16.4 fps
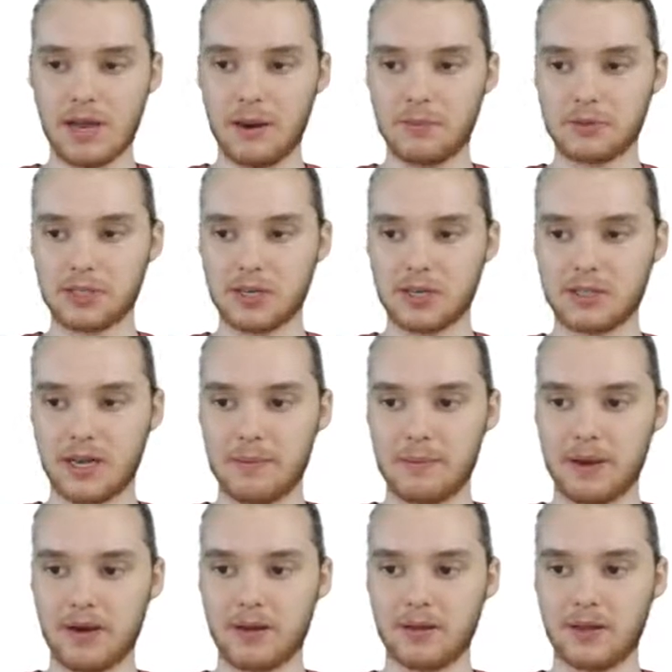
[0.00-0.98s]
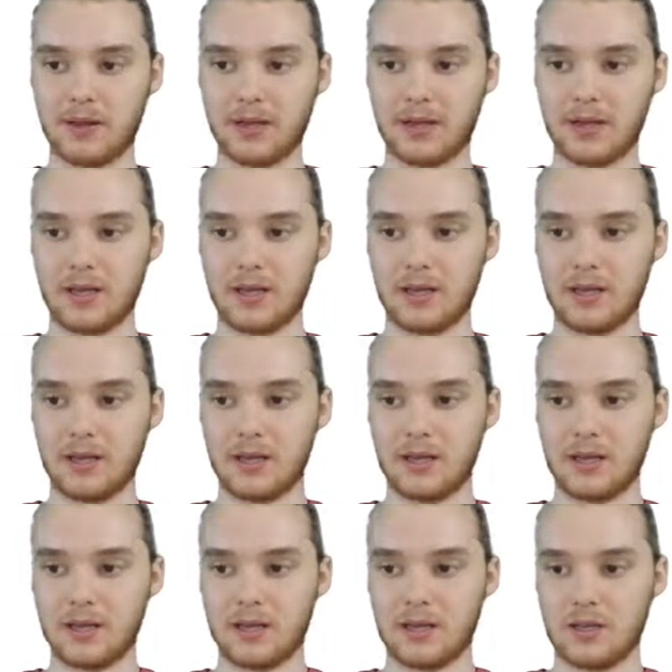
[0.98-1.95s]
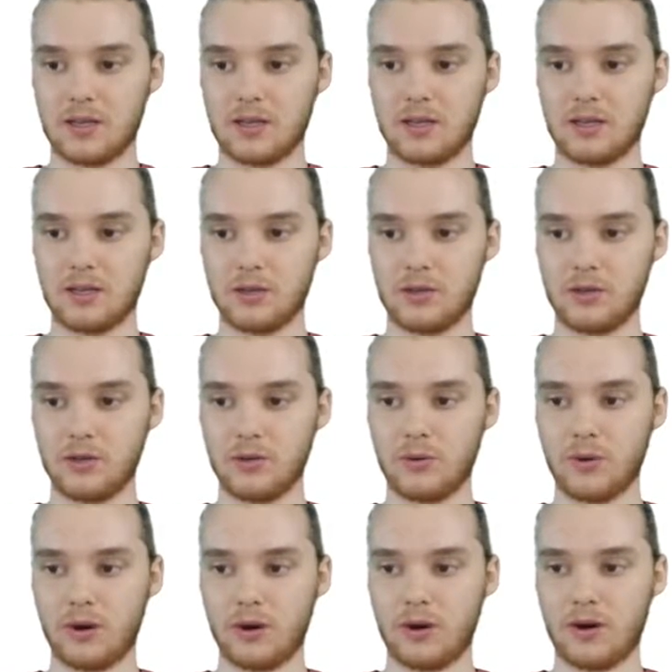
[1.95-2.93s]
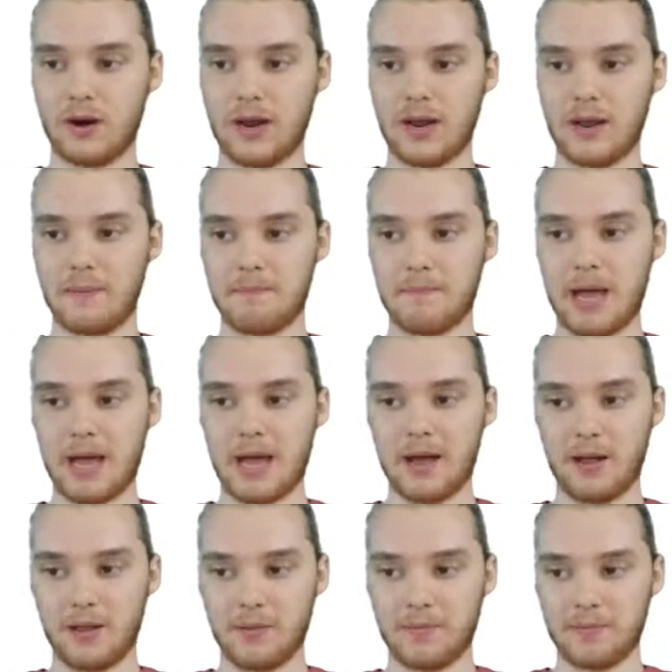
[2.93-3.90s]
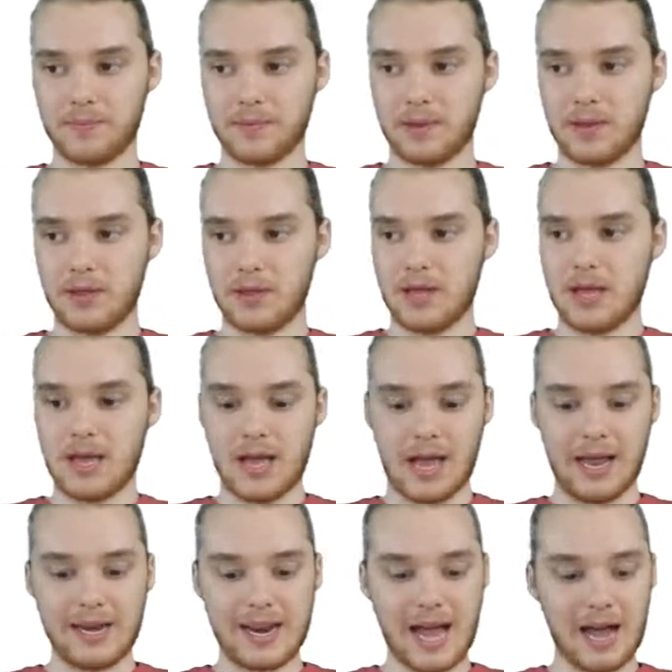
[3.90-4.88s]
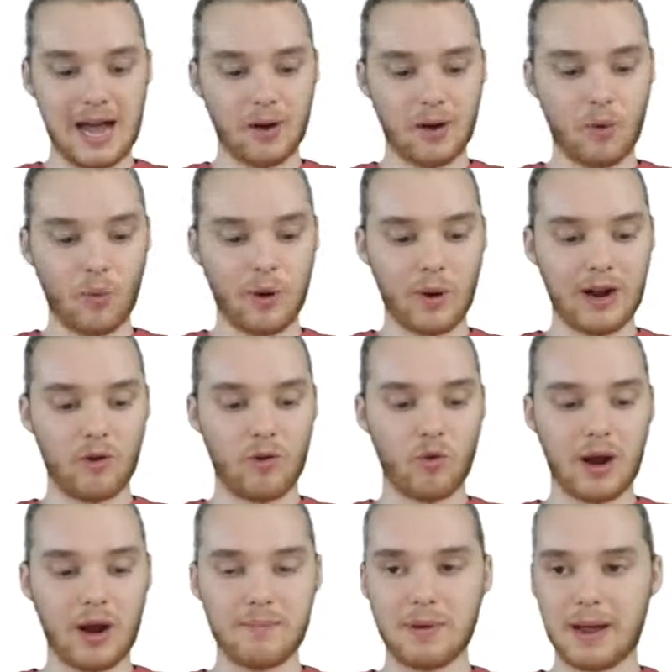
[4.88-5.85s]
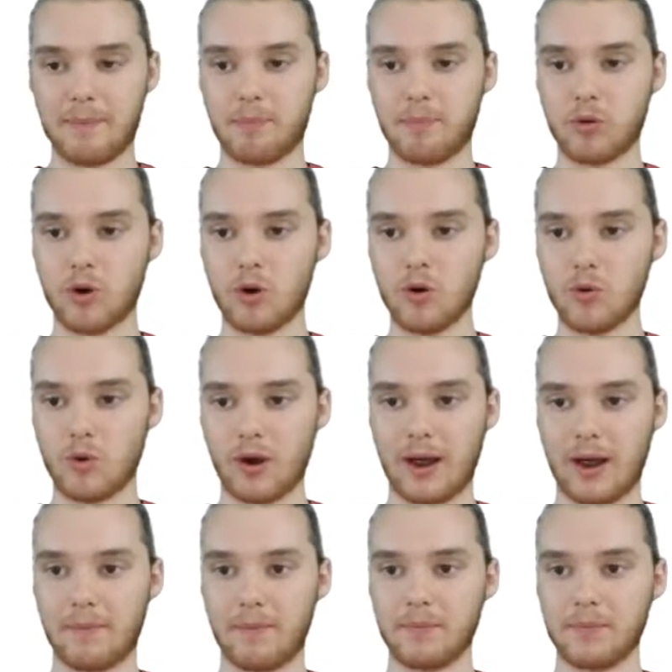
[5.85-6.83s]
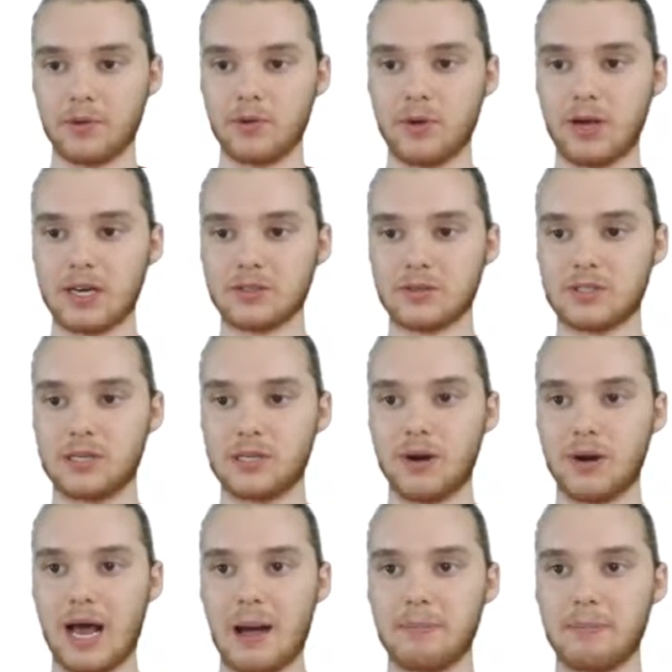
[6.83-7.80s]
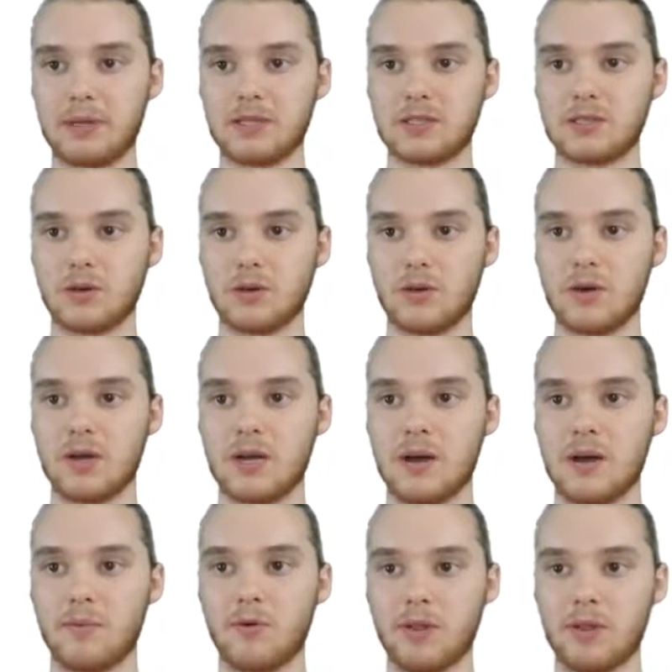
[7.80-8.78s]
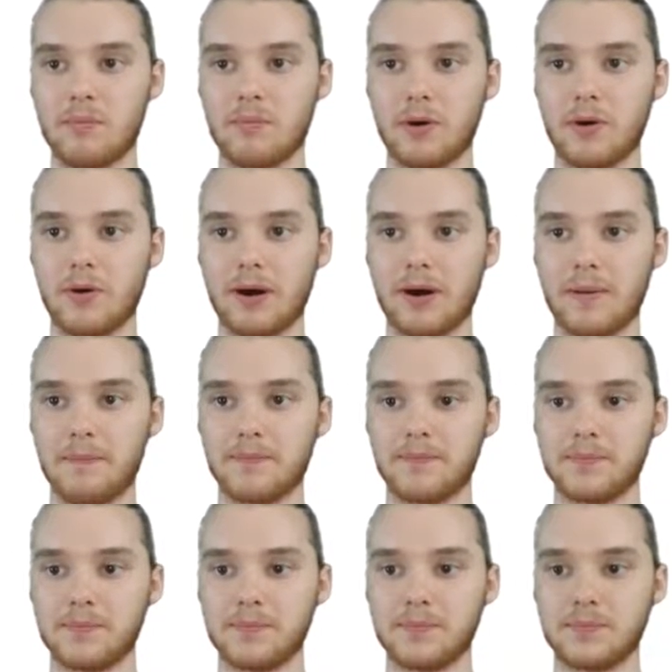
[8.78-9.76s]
and I'm just gonna type out like, you are a male. And now when I run my program, you guys will see what happens. So I'm gonna run the program